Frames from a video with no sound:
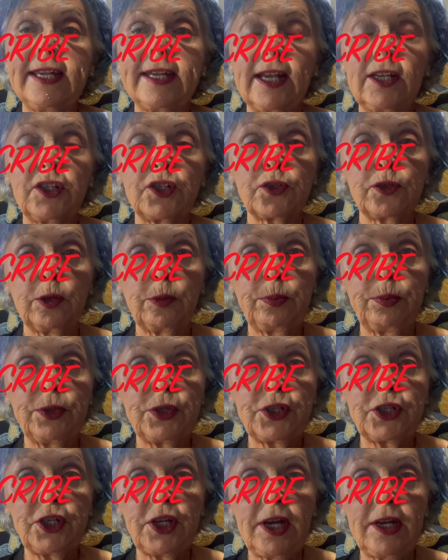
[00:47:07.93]
I sure
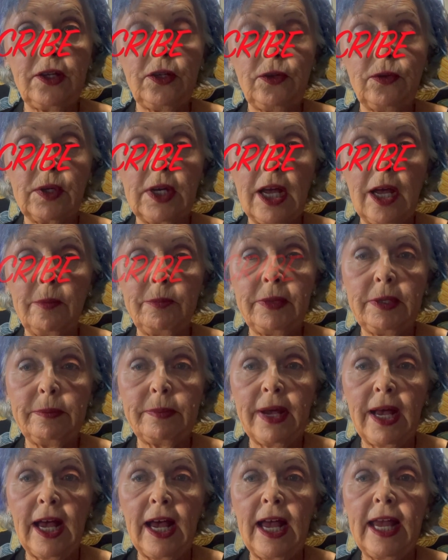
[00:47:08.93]
appreciate you coming
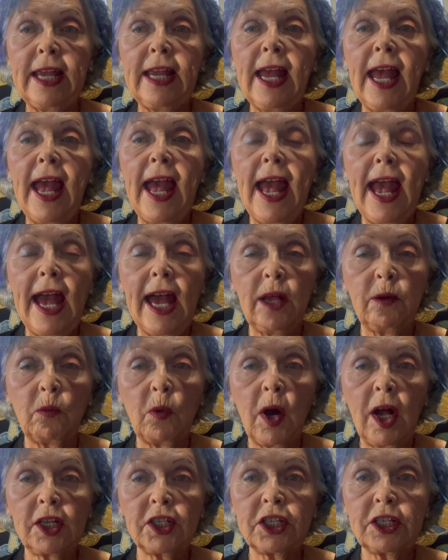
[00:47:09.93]
by and
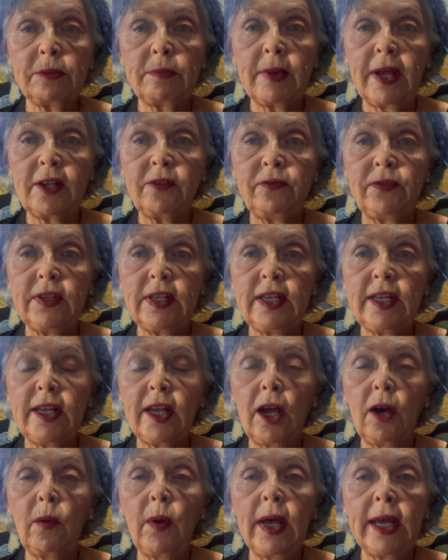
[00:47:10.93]
watching my
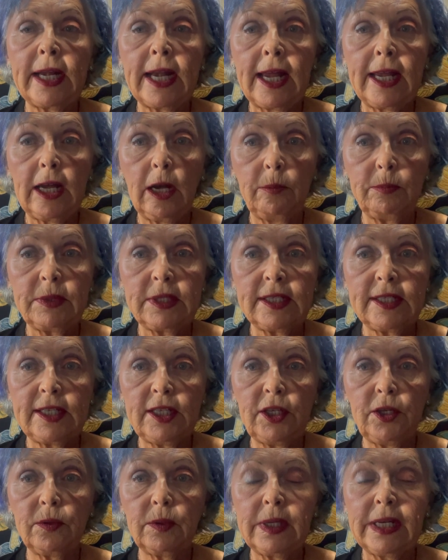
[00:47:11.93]
video. And I hope to see
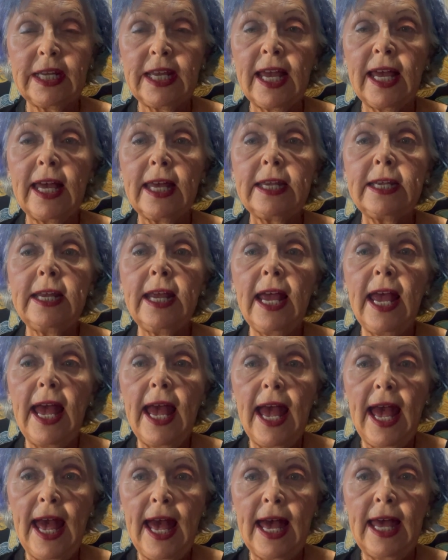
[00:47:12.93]
you again
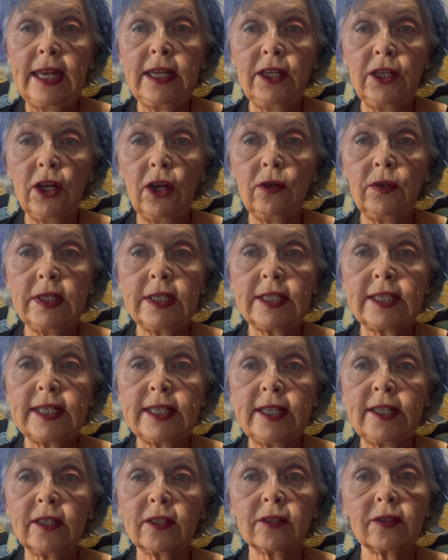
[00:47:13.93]
at
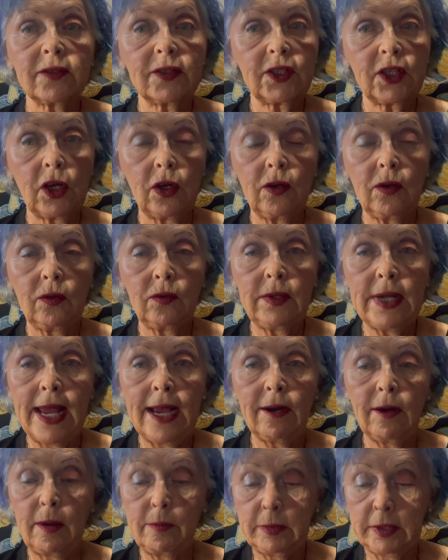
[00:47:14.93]
NonnasHere. So
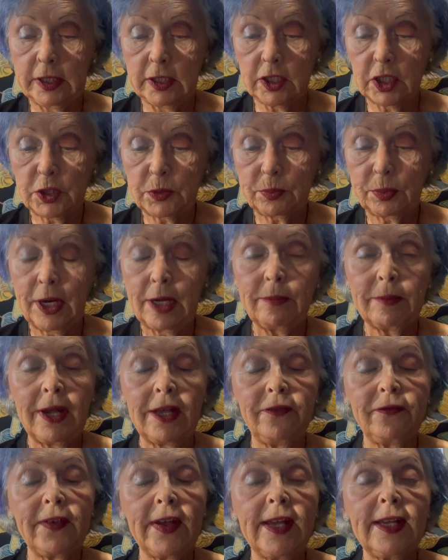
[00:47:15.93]
now I'm going to spray my
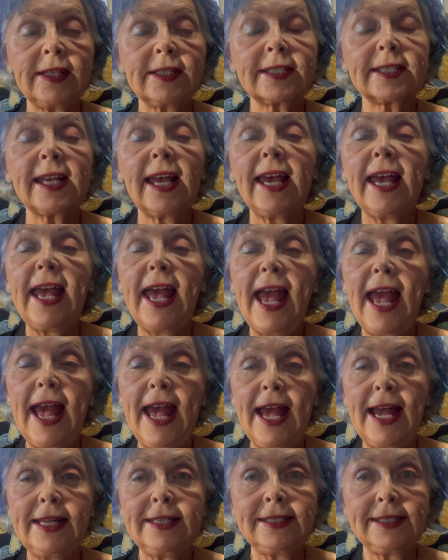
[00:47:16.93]
face
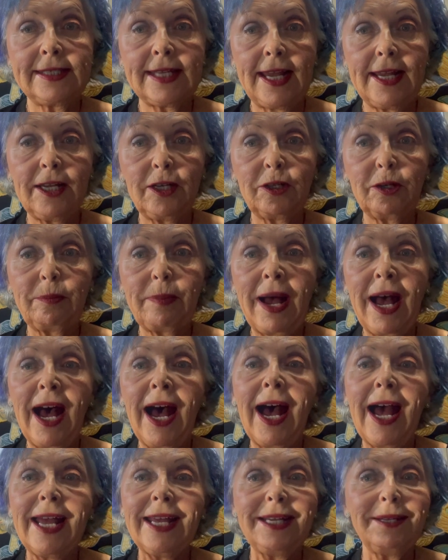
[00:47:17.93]
and say
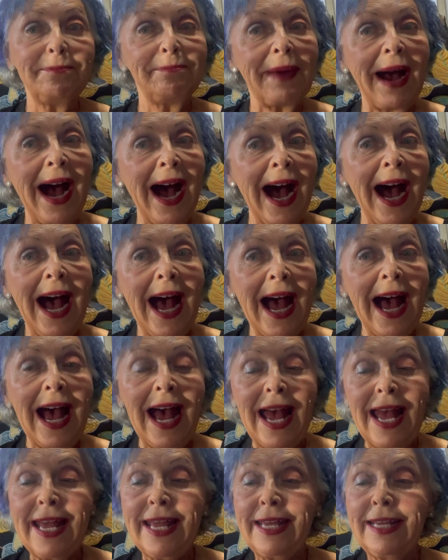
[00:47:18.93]
goodbye.
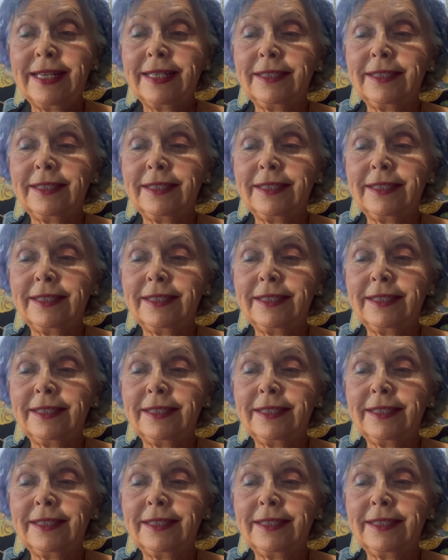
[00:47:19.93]
Bye.